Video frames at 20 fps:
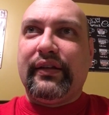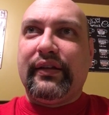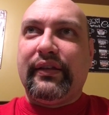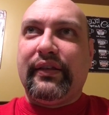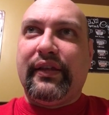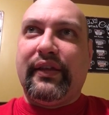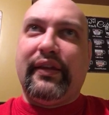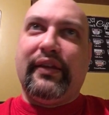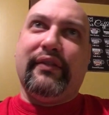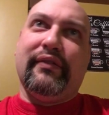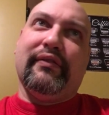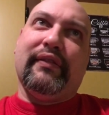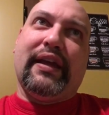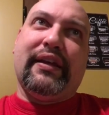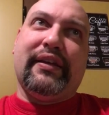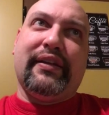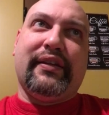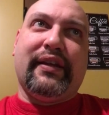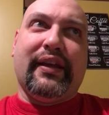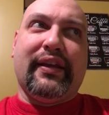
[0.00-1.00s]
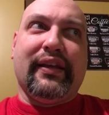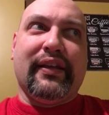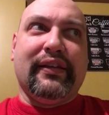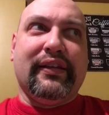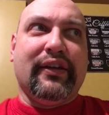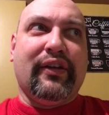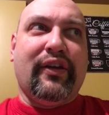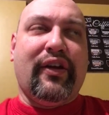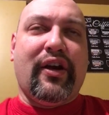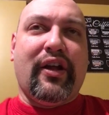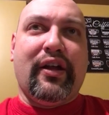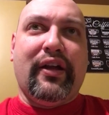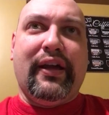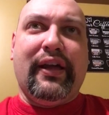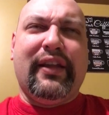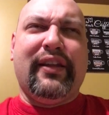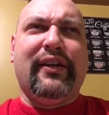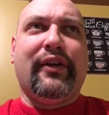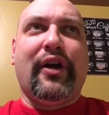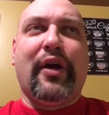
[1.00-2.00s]
then I had to take a little
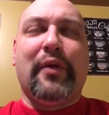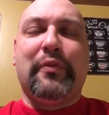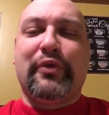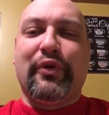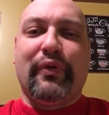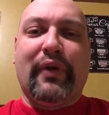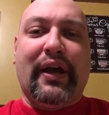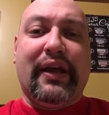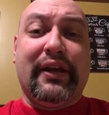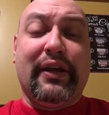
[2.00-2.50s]
helicopter ride.